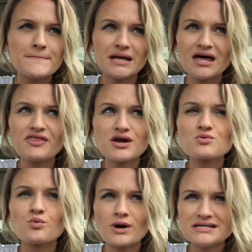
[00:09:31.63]
But I
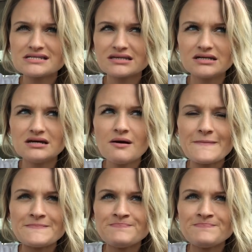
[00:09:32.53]
think Wesley